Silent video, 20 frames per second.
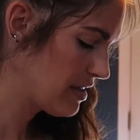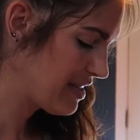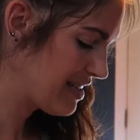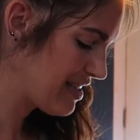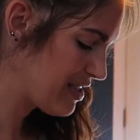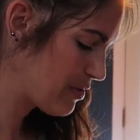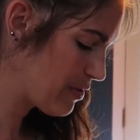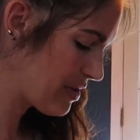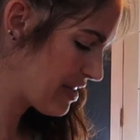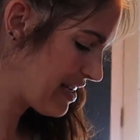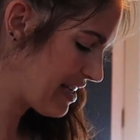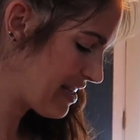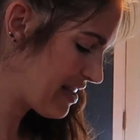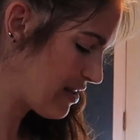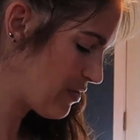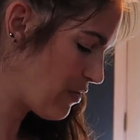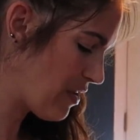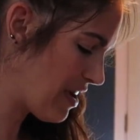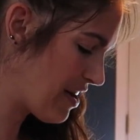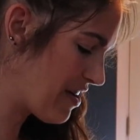just want to get
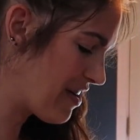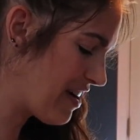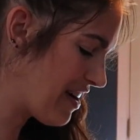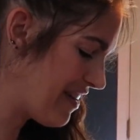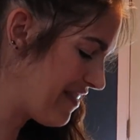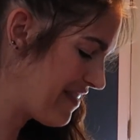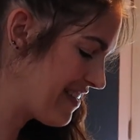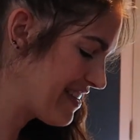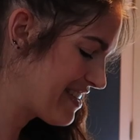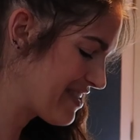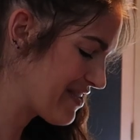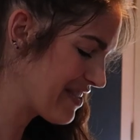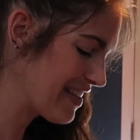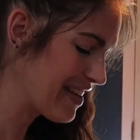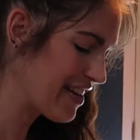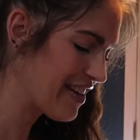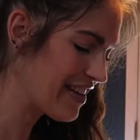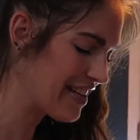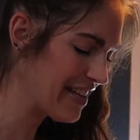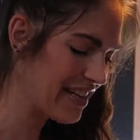the water out. It's really
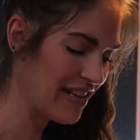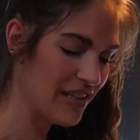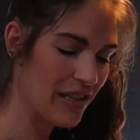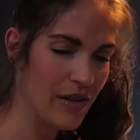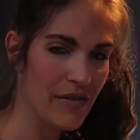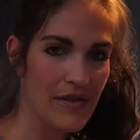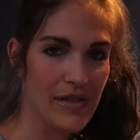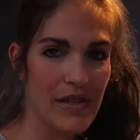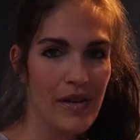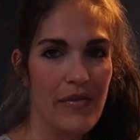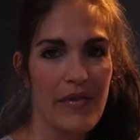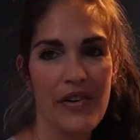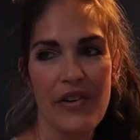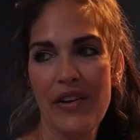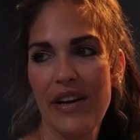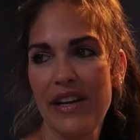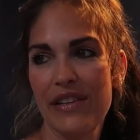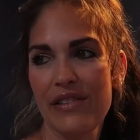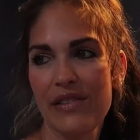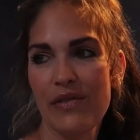hard to get gloves on when your
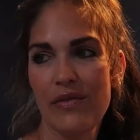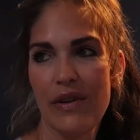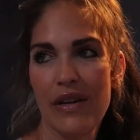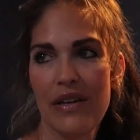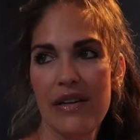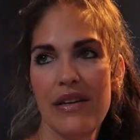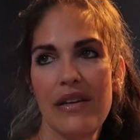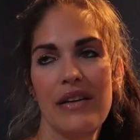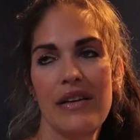hands are wet.